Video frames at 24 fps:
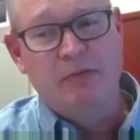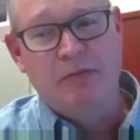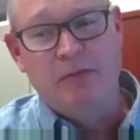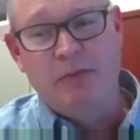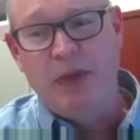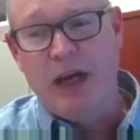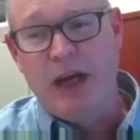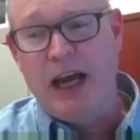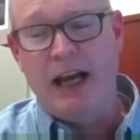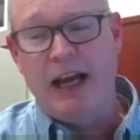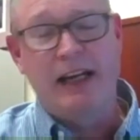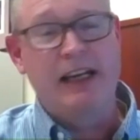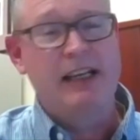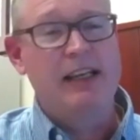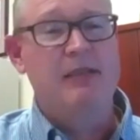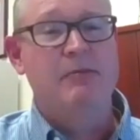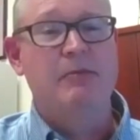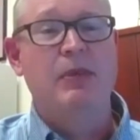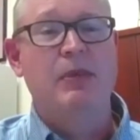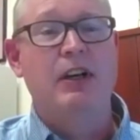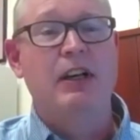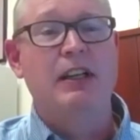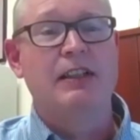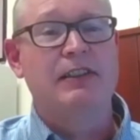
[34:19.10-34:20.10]
back of the
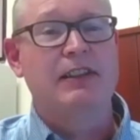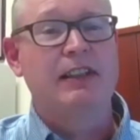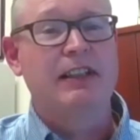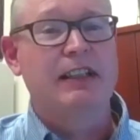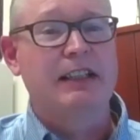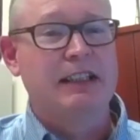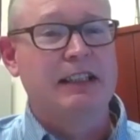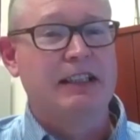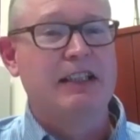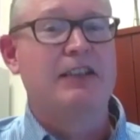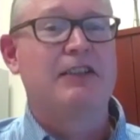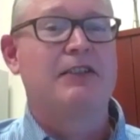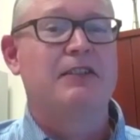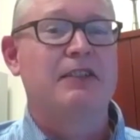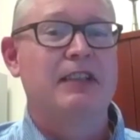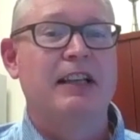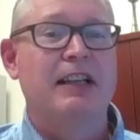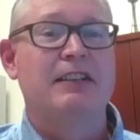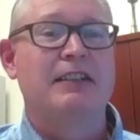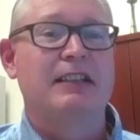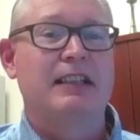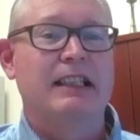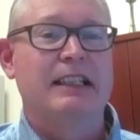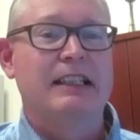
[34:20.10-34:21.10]
bus and it just
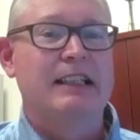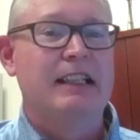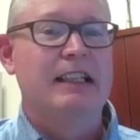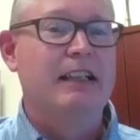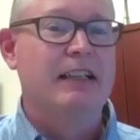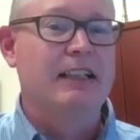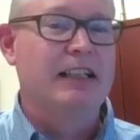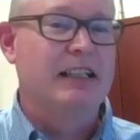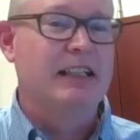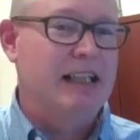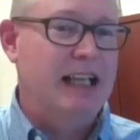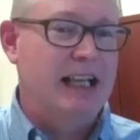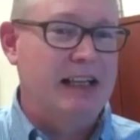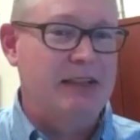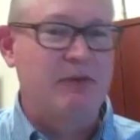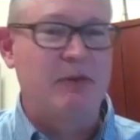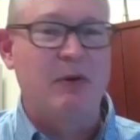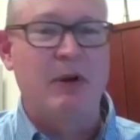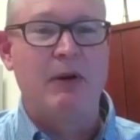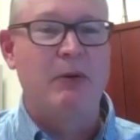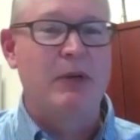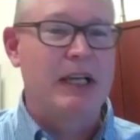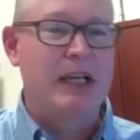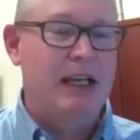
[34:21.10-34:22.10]
doesn't get done. And that's
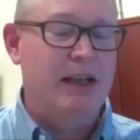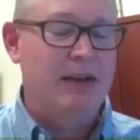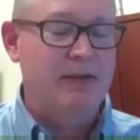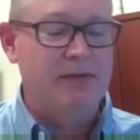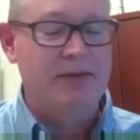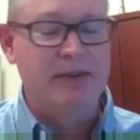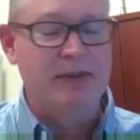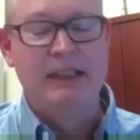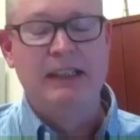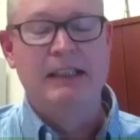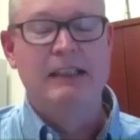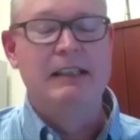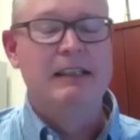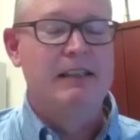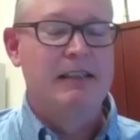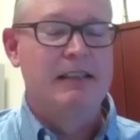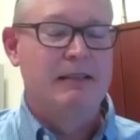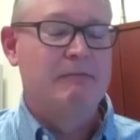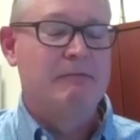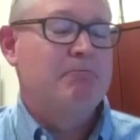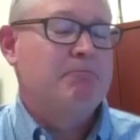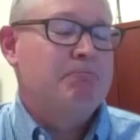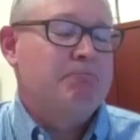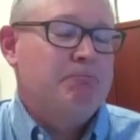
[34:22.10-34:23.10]
why we have,
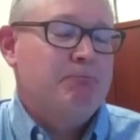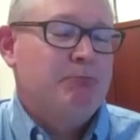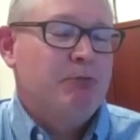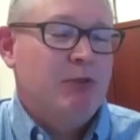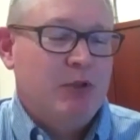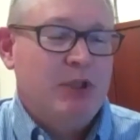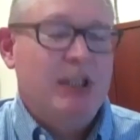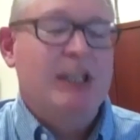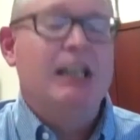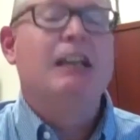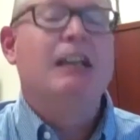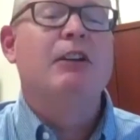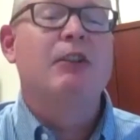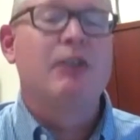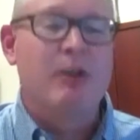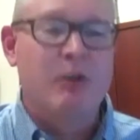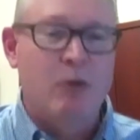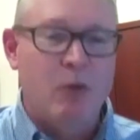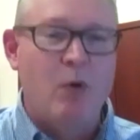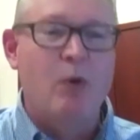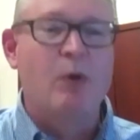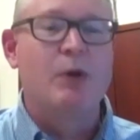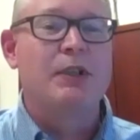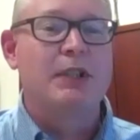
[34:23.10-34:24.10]
you hear the
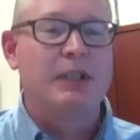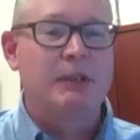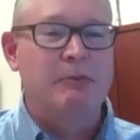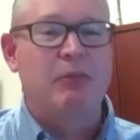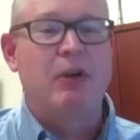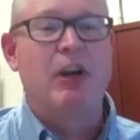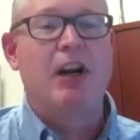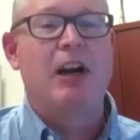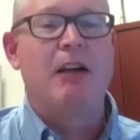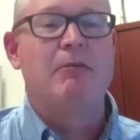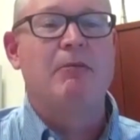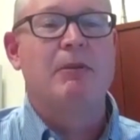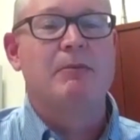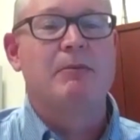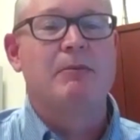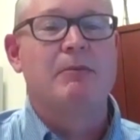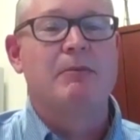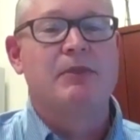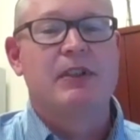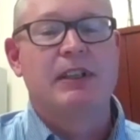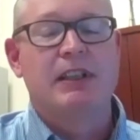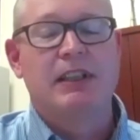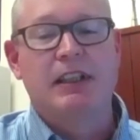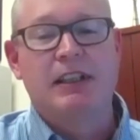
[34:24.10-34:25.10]
warranty problems
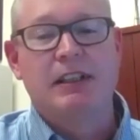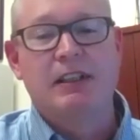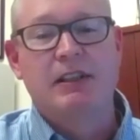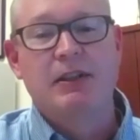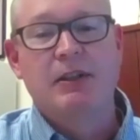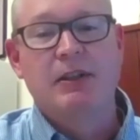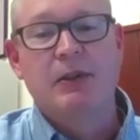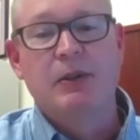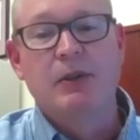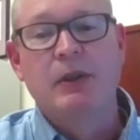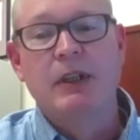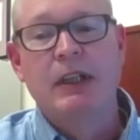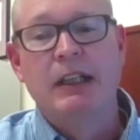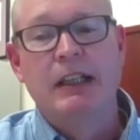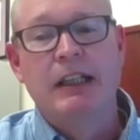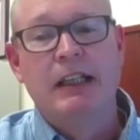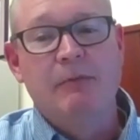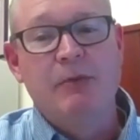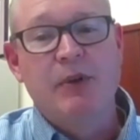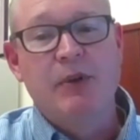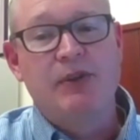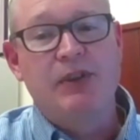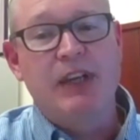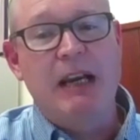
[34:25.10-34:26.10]
that you do.
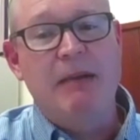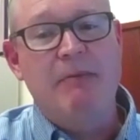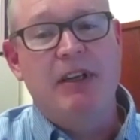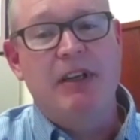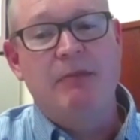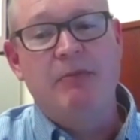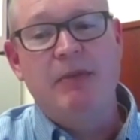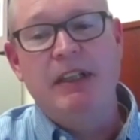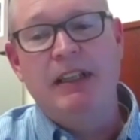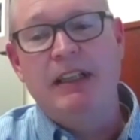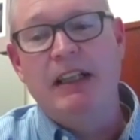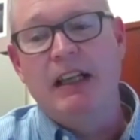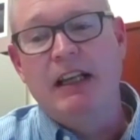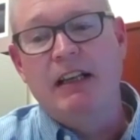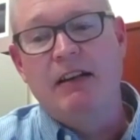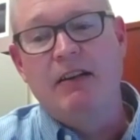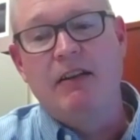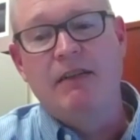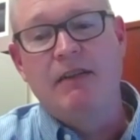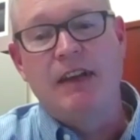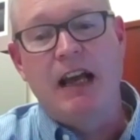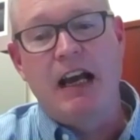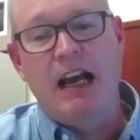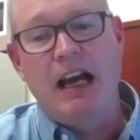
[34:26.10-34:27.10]
The same can be done
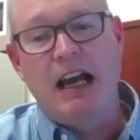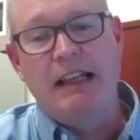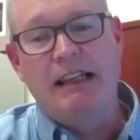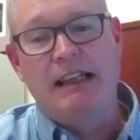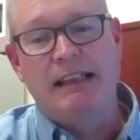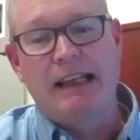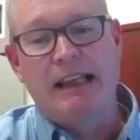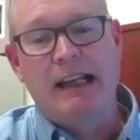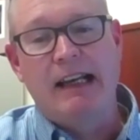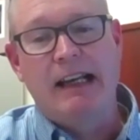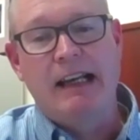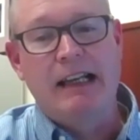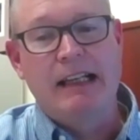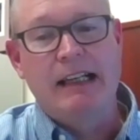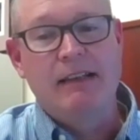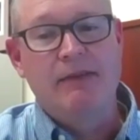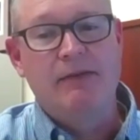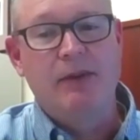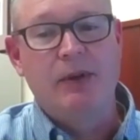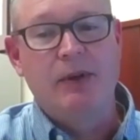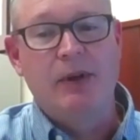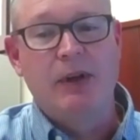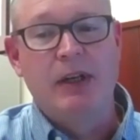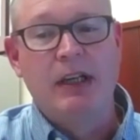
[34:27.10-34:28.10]
on the hot side.
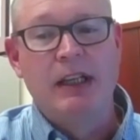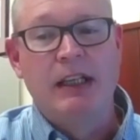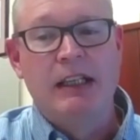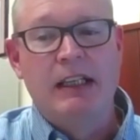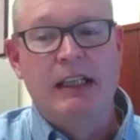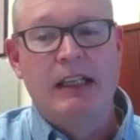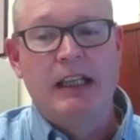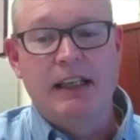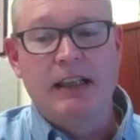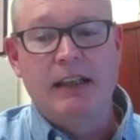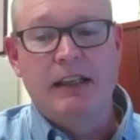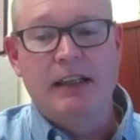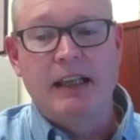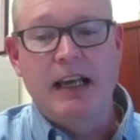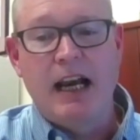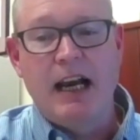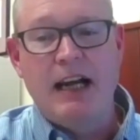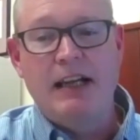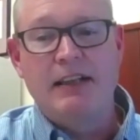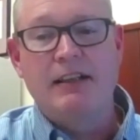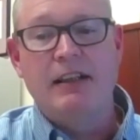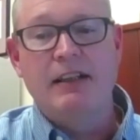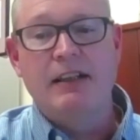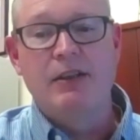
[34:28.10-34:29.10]
If you're the
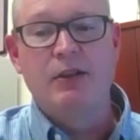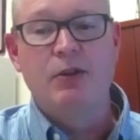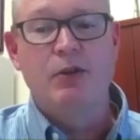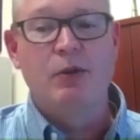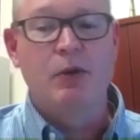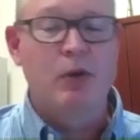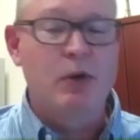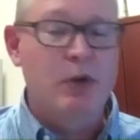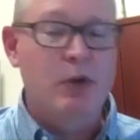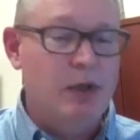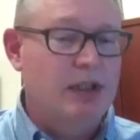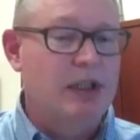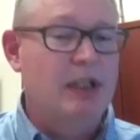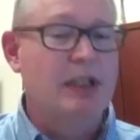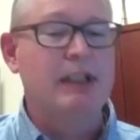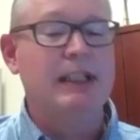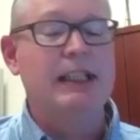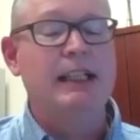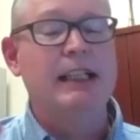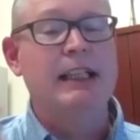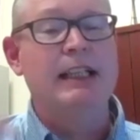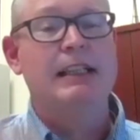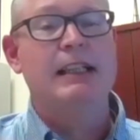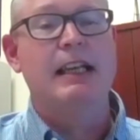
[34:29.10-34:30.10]
guys that do hood
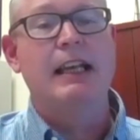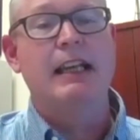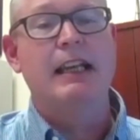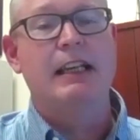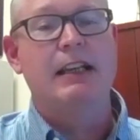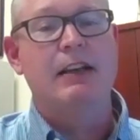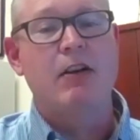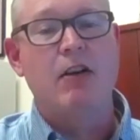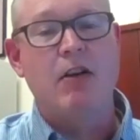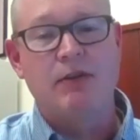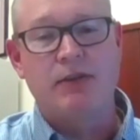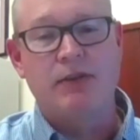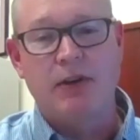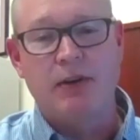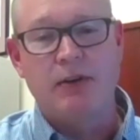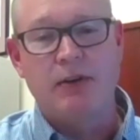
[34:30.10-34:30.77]
cleaning, they can also